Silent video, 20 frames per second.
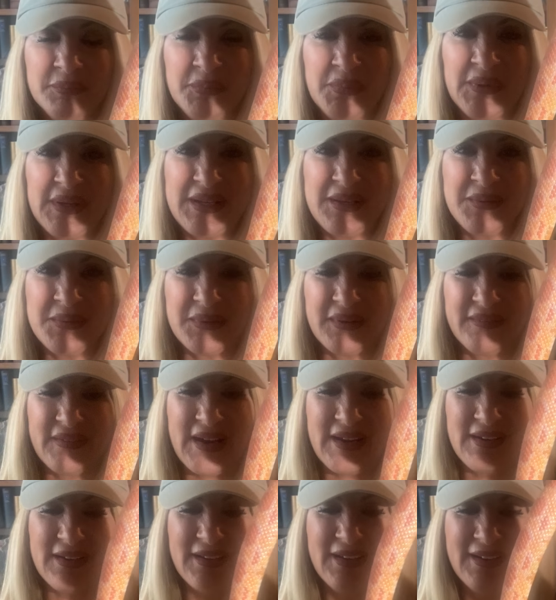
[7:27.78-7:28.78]
Pretty cool,
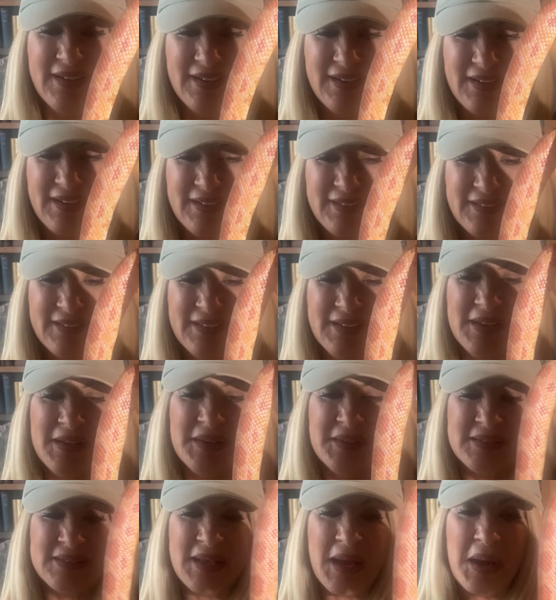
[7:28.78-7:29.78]
right?
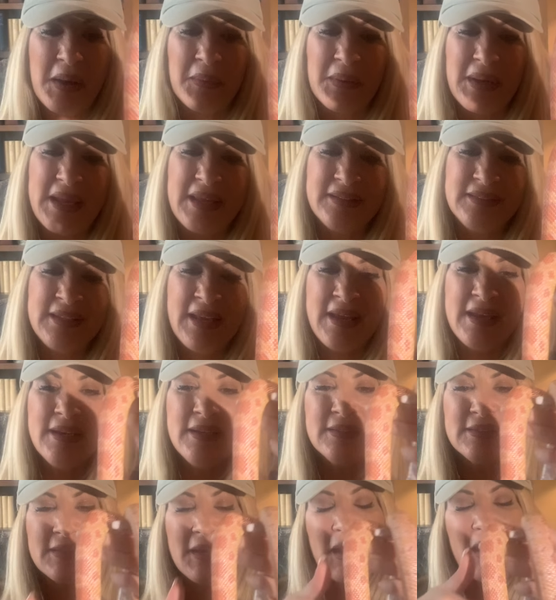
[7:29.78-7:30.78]
So it
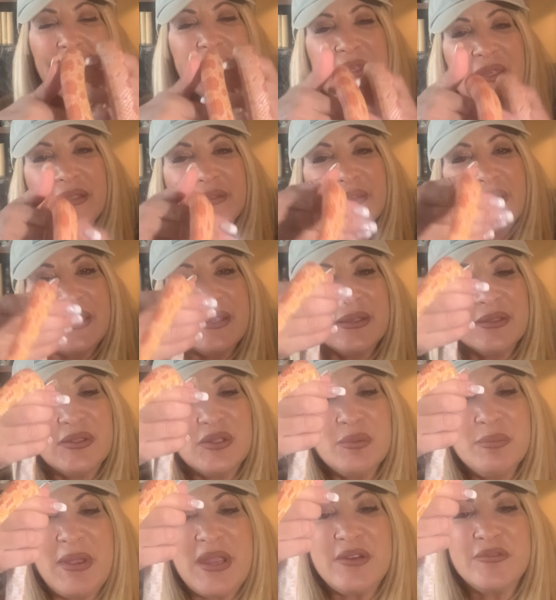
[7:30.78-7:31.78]
takes, they
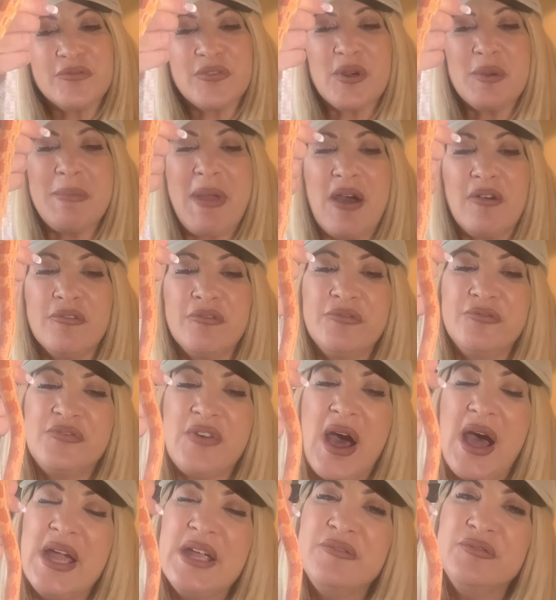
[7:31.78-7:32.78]
incubate for about
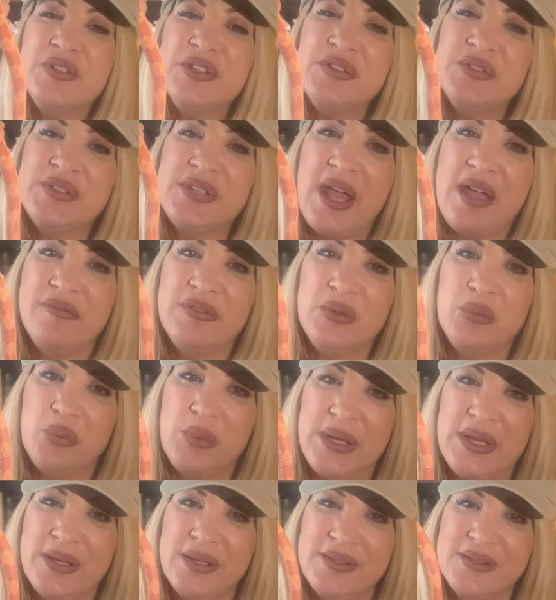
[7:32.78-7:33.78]
5 to 7
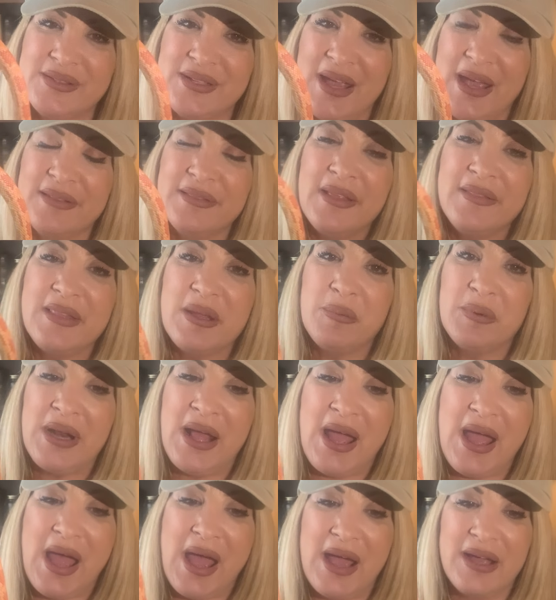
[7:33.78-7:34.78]
weeks, and then they would
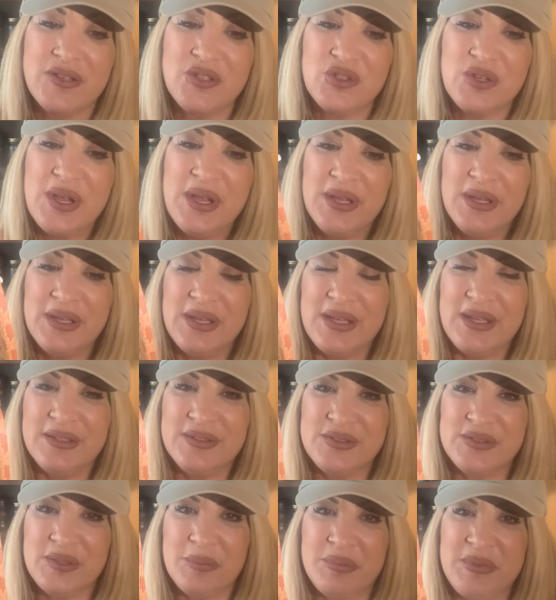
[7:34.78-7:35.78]
hatch
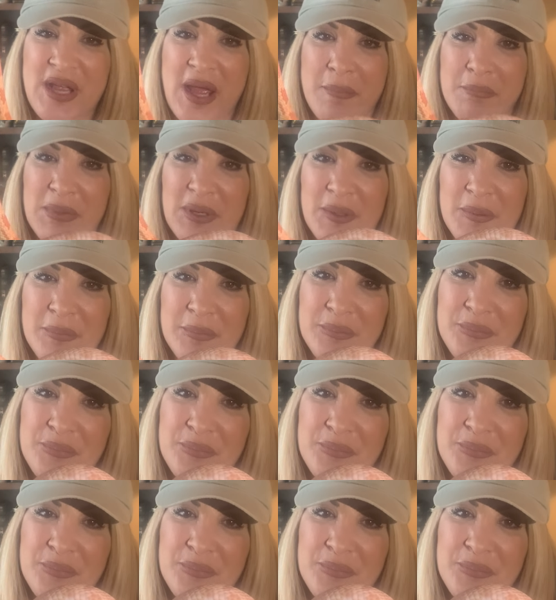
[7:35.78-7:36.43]
in September.